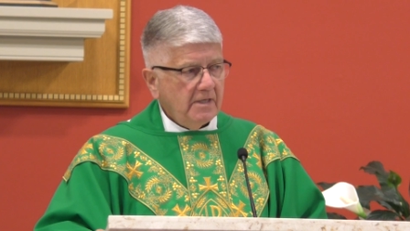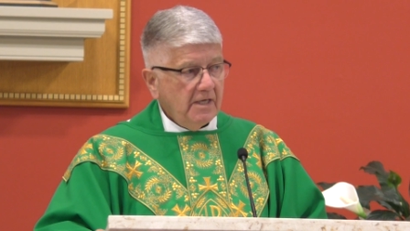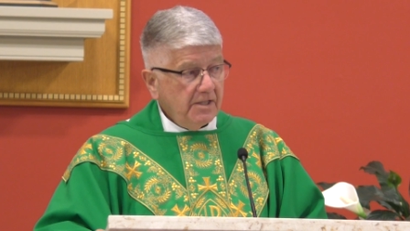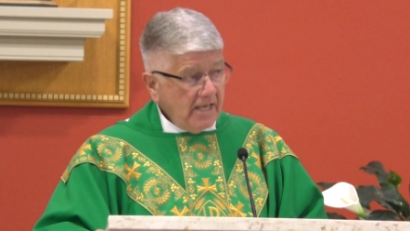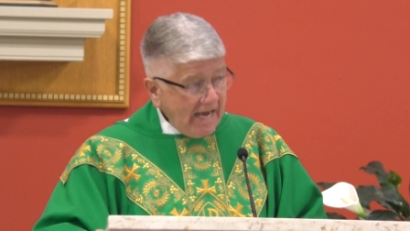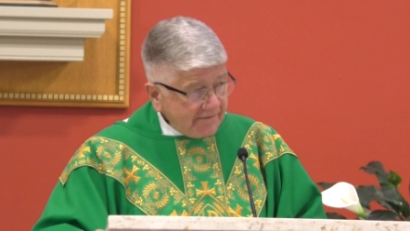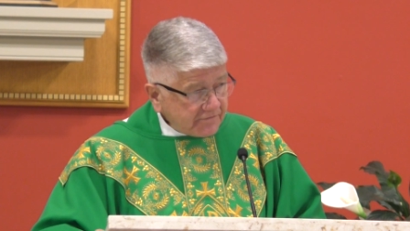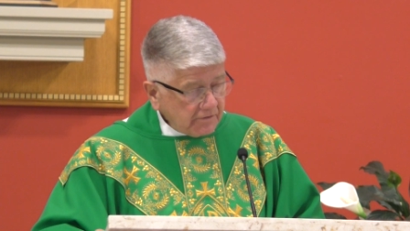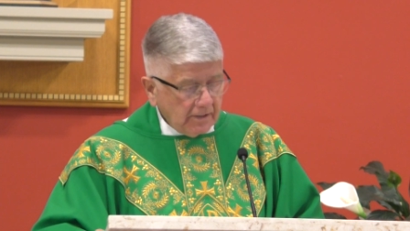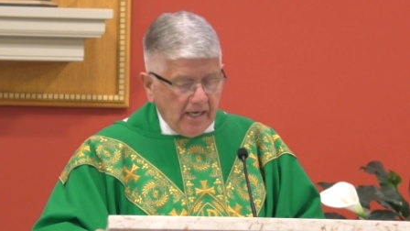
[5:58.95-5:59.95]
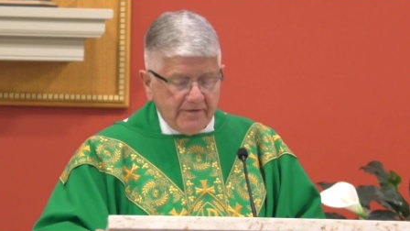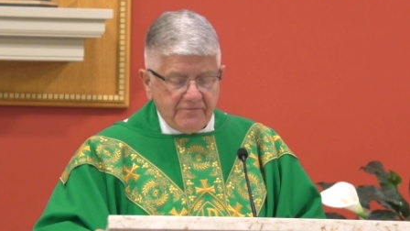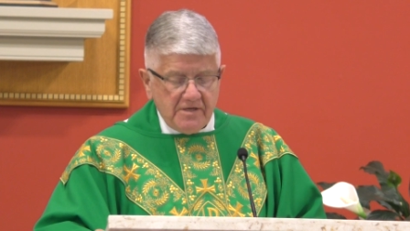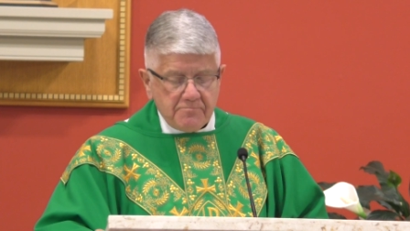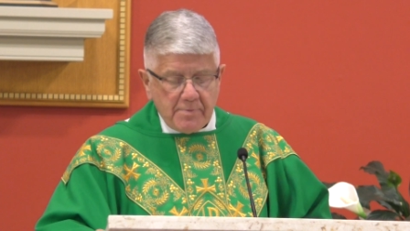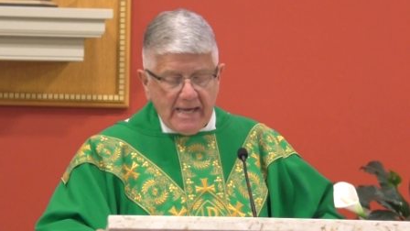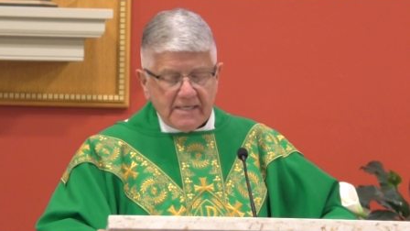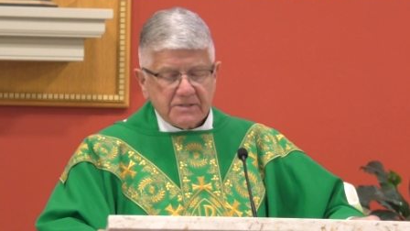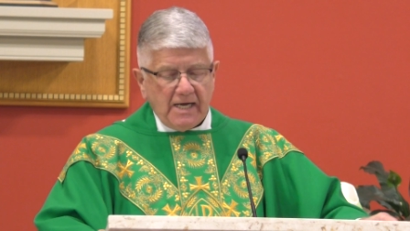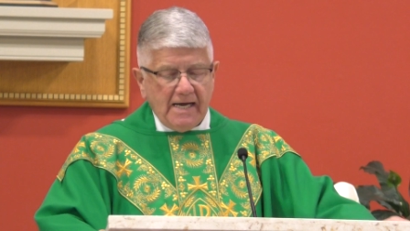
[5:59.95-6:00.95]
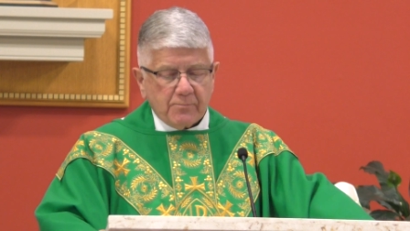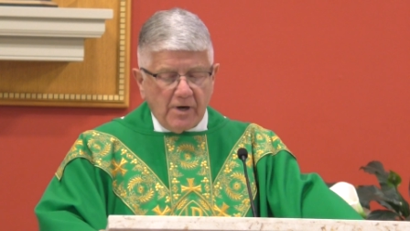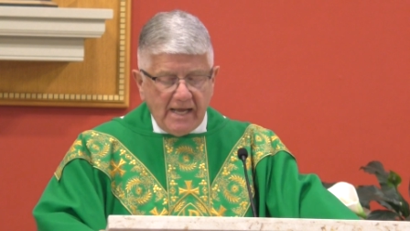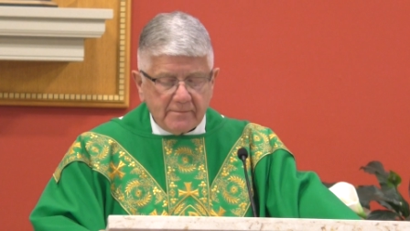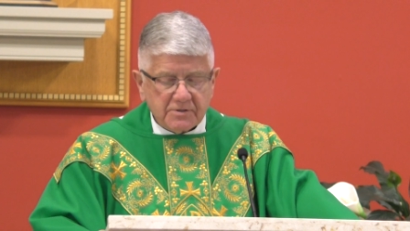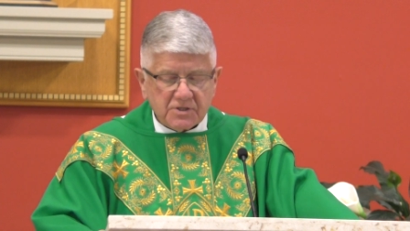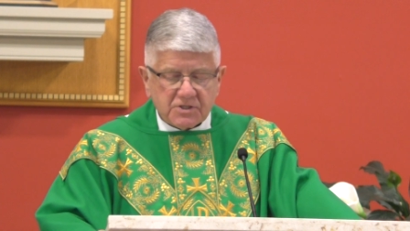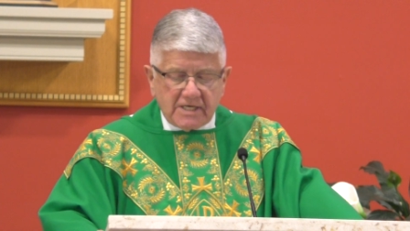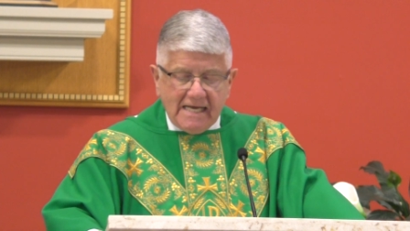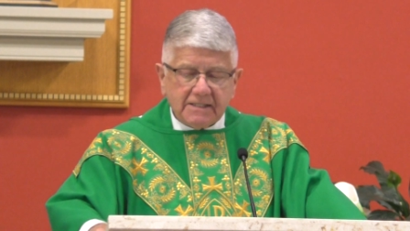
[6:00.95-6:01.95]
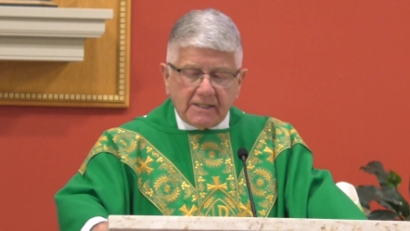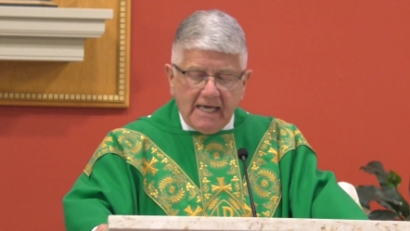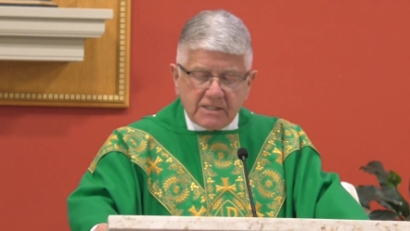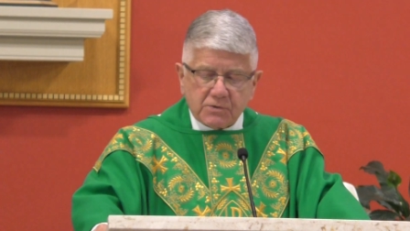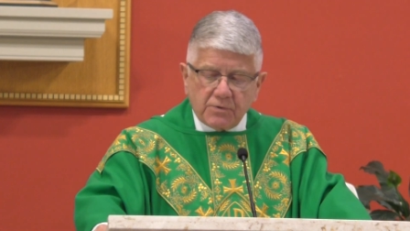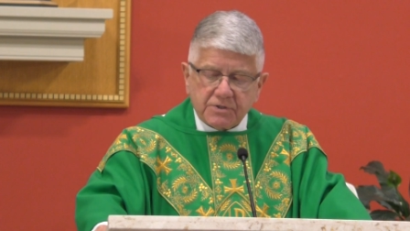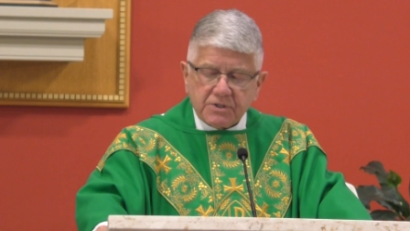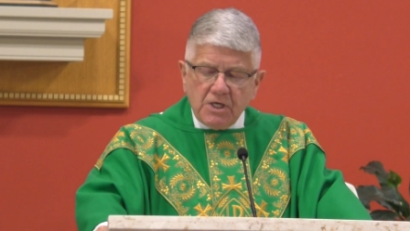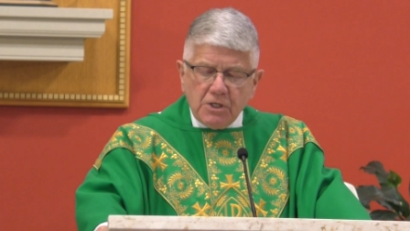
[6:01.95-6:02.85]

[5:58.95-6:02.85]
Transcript: in the afterlife, he begs Abraham to send Lazarus